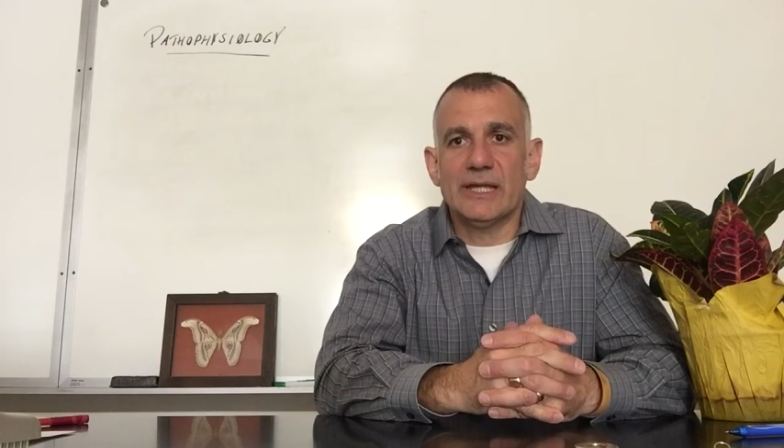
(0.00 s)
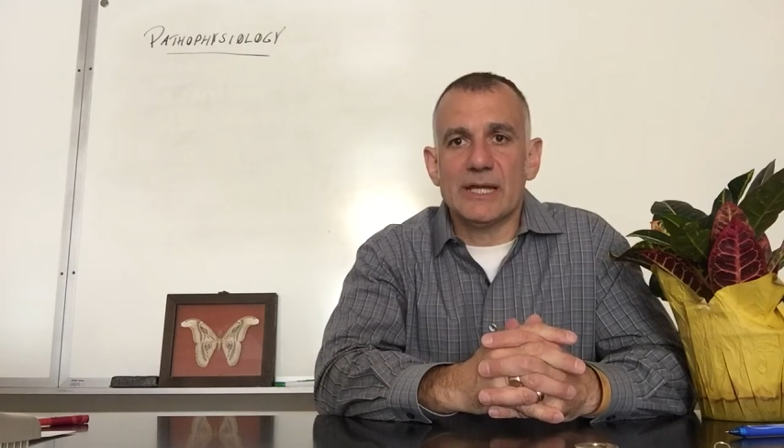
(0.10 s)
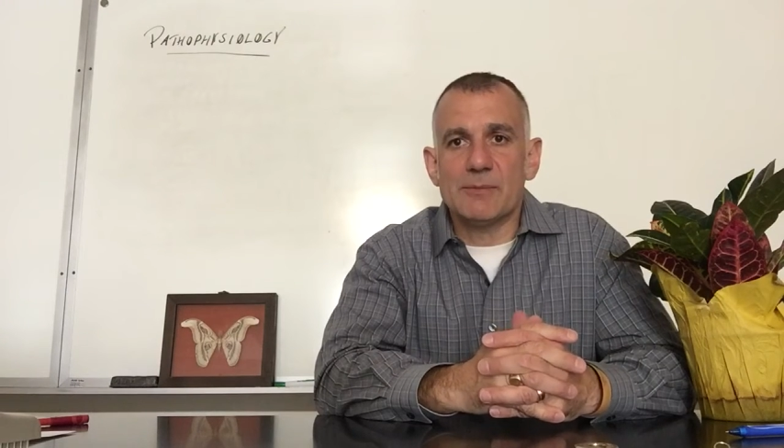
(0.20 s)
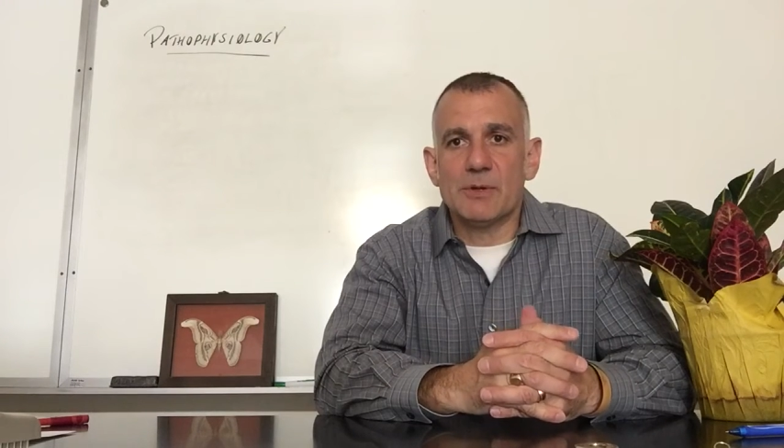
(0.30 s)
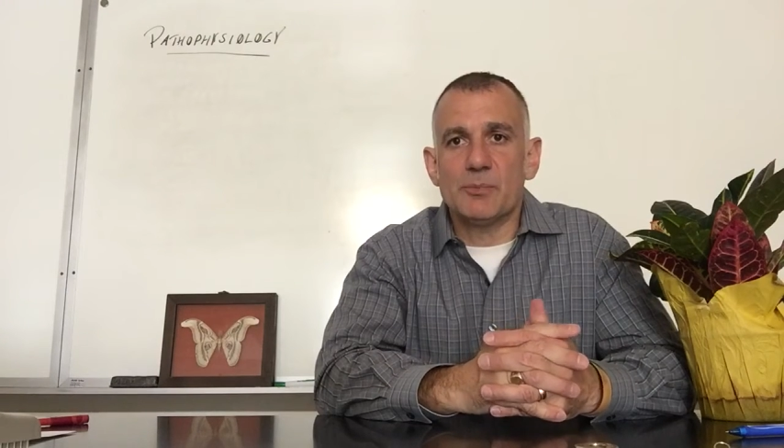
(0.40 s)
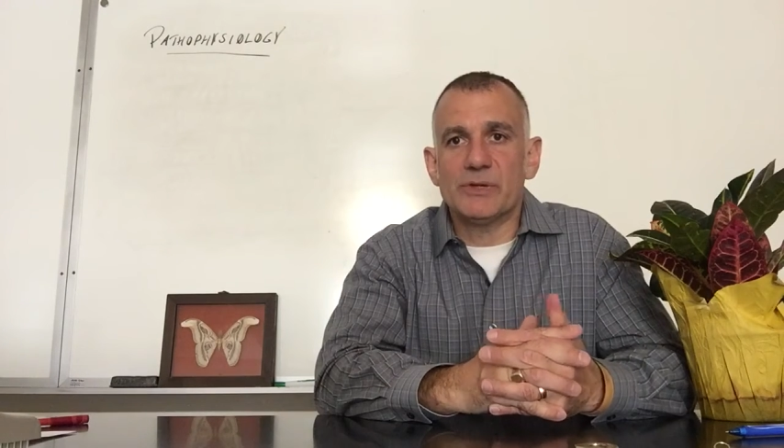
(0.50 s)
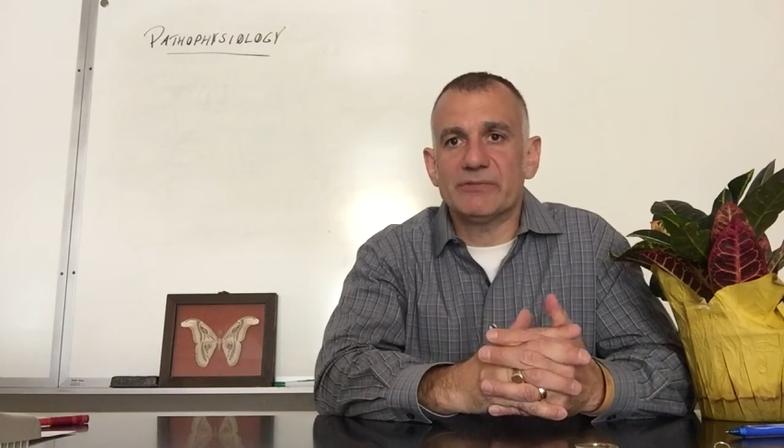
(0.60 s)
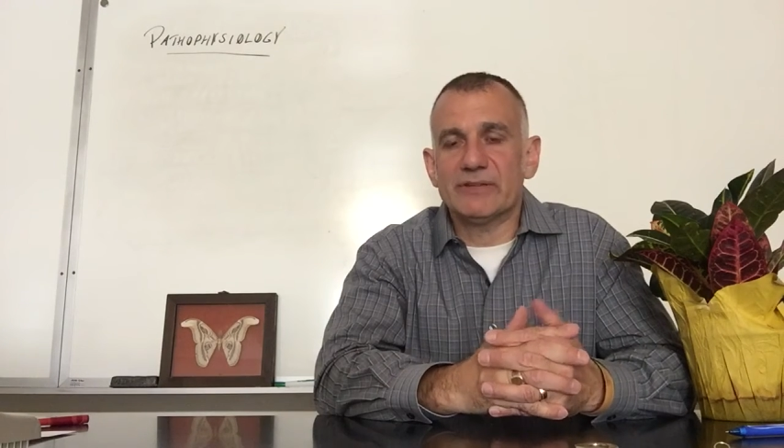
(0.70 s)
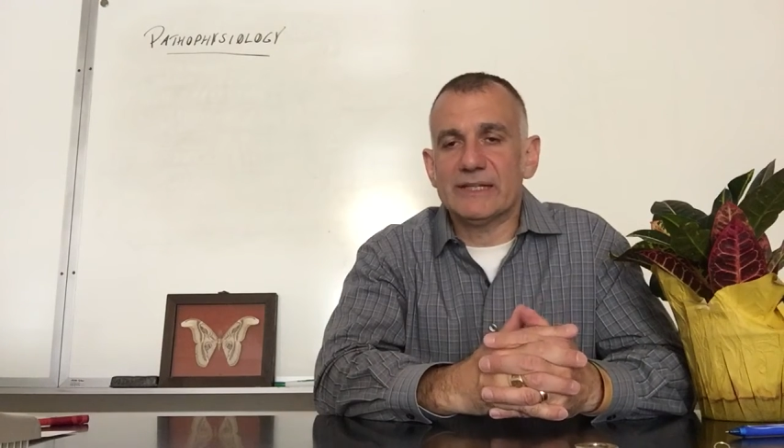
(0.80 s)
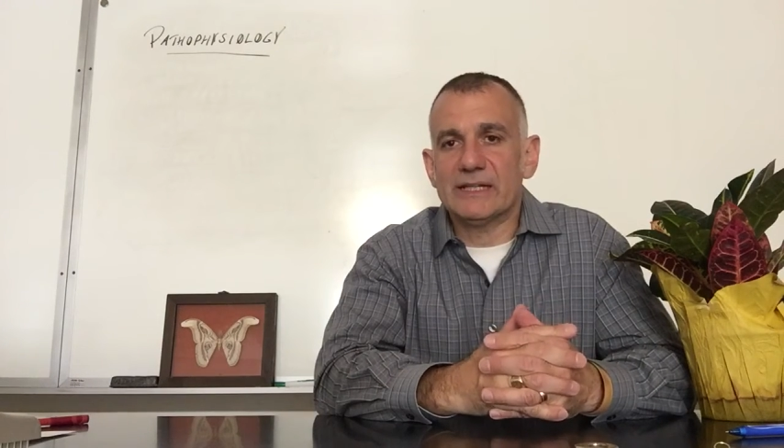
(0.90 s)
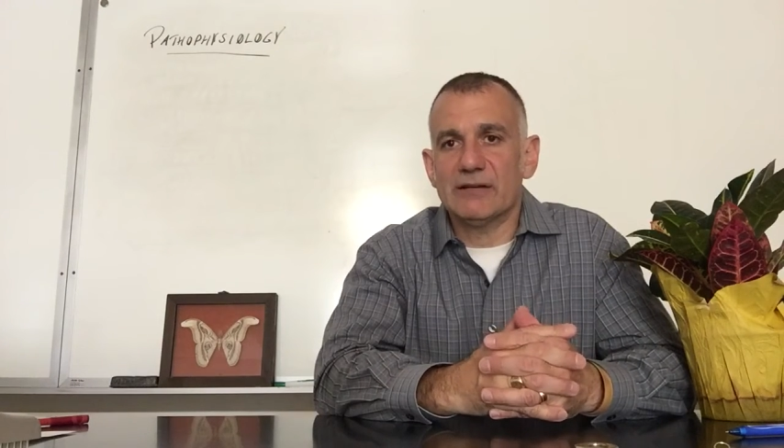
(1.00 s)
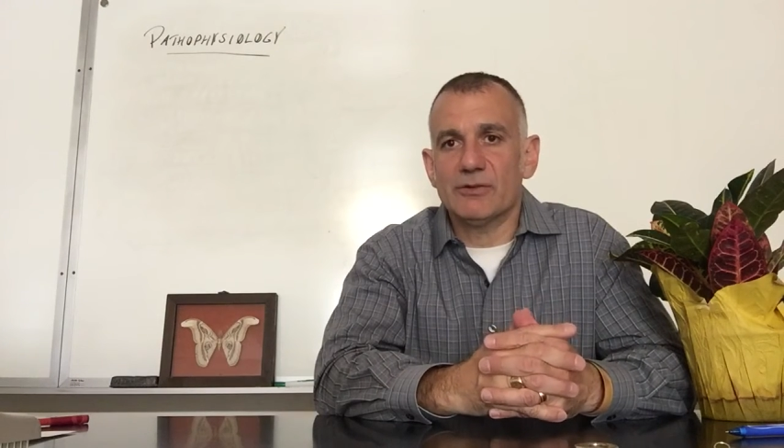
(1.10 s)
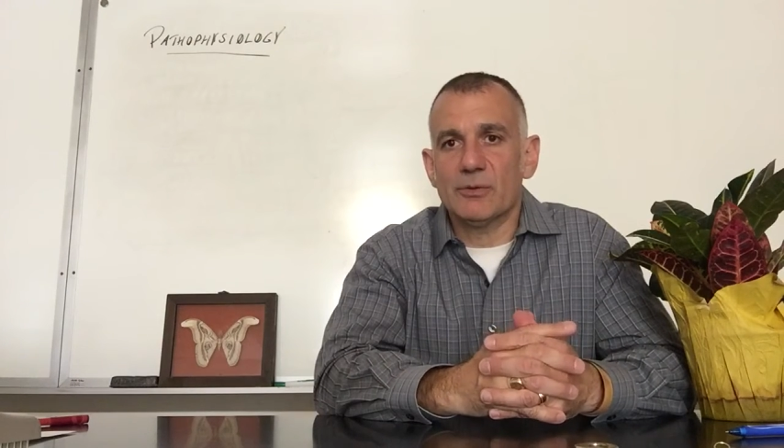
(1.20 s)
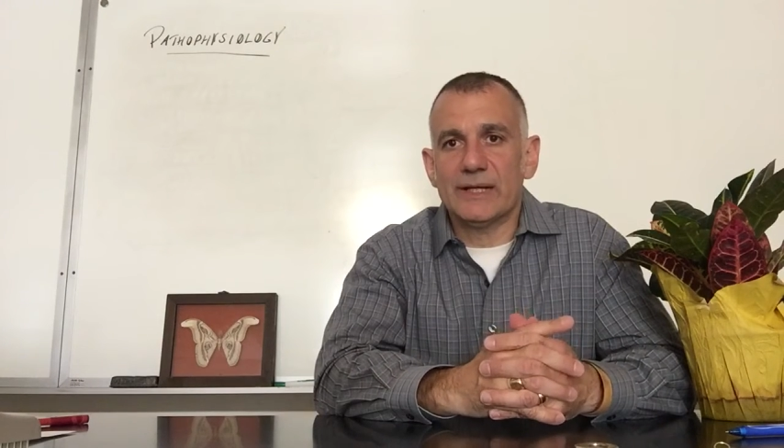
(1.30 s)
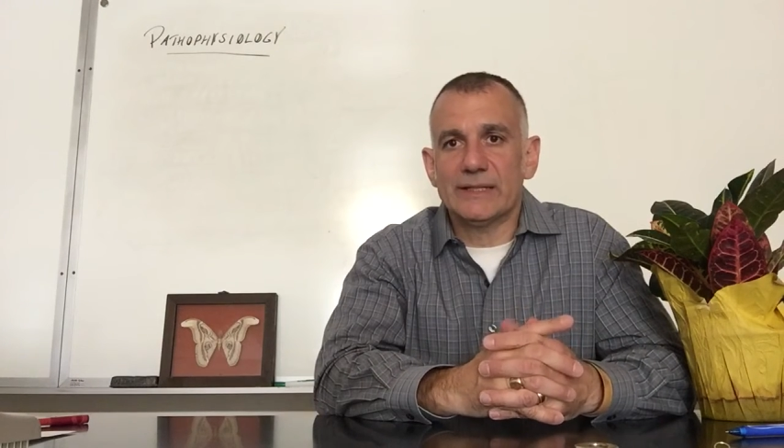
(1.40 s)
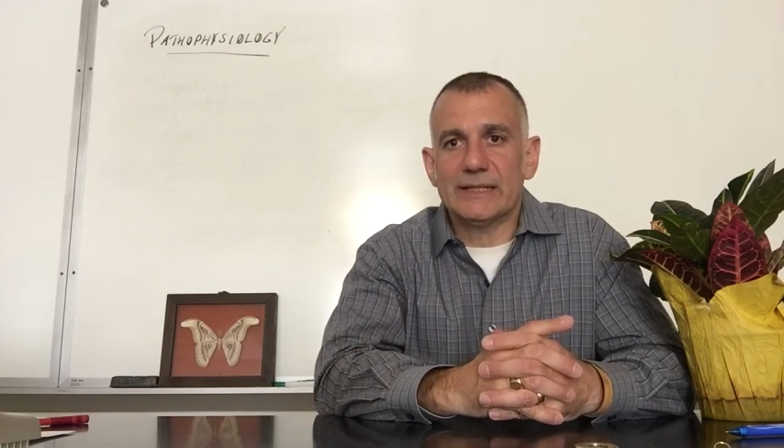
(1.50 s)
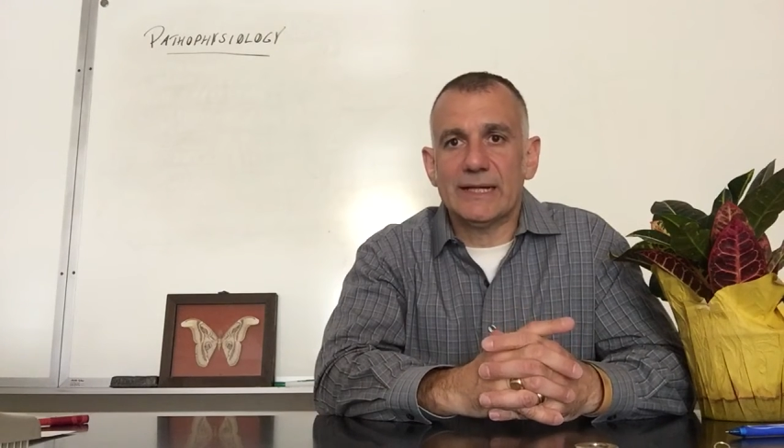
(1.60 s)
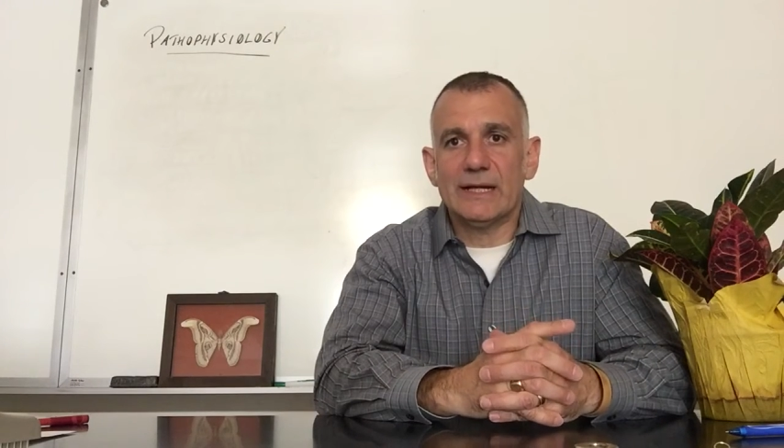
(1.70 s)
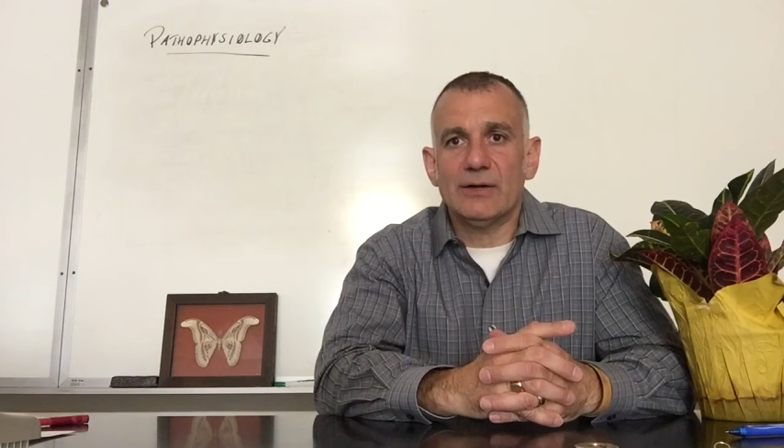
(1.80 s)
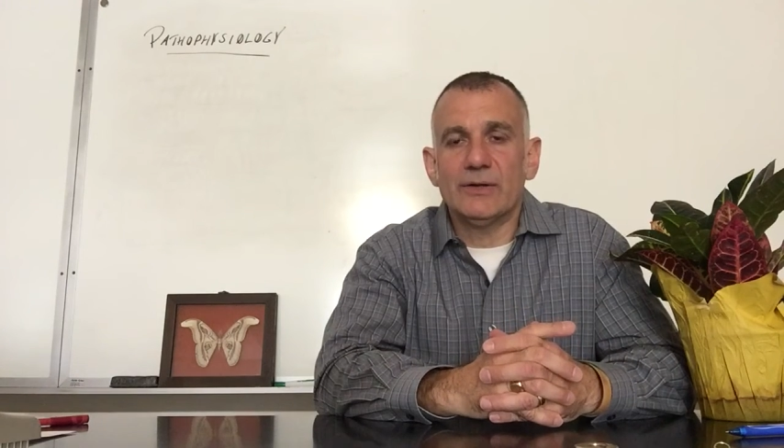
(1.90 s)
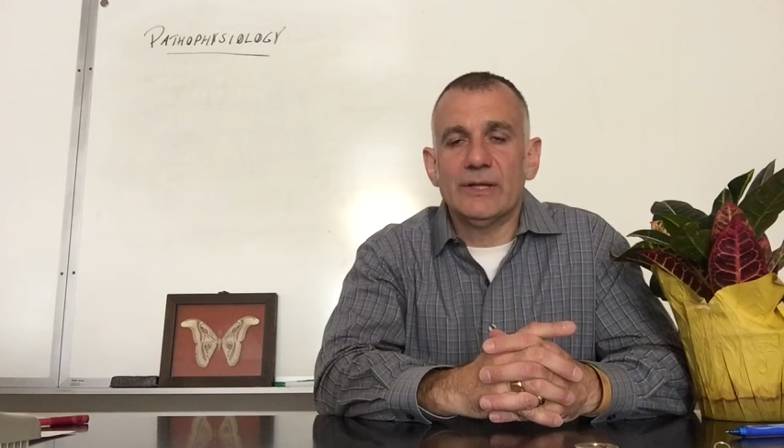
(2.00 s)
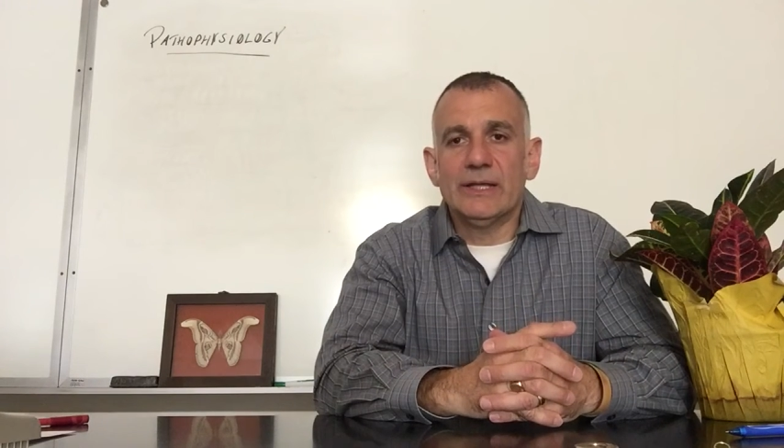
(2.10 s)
and I'm going to briefly cover right now,